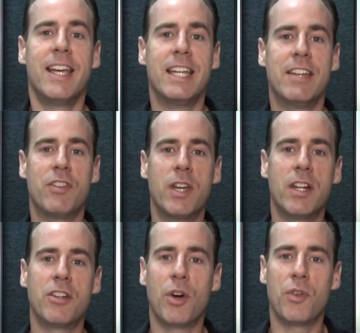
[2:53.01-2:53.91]
If you hit
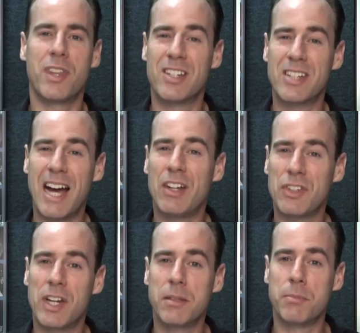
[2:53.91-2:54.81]
a note that is
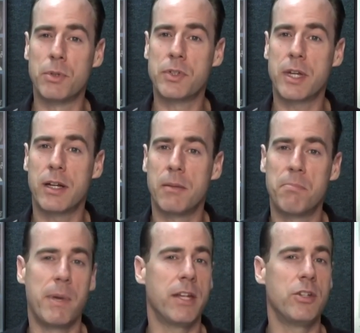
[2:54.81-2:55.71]
outside the blues scale,
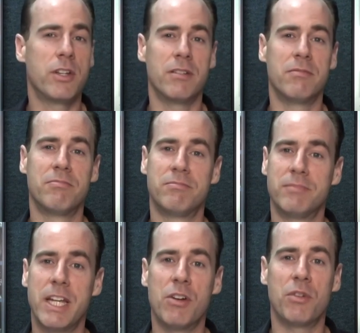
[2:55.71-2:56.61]
man, you can
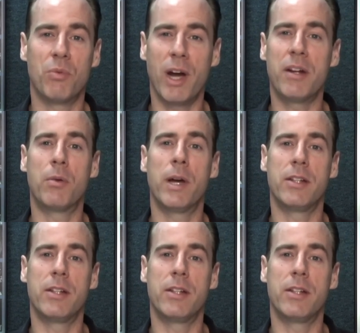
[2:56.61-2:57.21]
hear it right away.